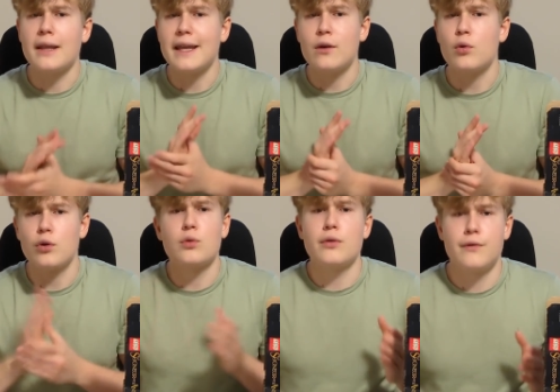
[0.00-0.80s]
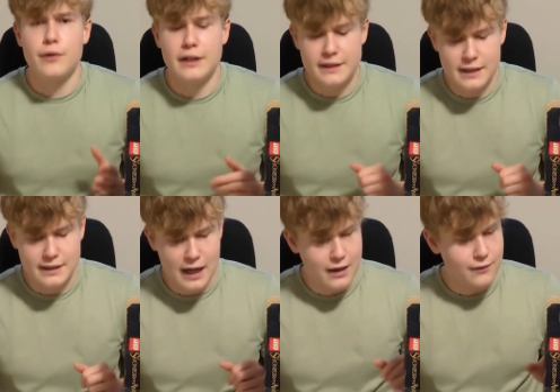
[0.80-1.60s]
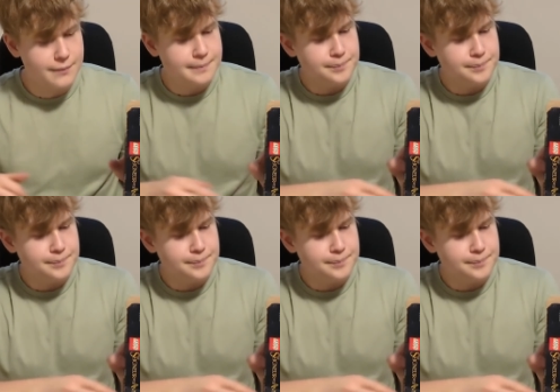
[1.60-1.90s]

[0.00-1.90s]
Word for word: Lego Lord of the Rings sets have.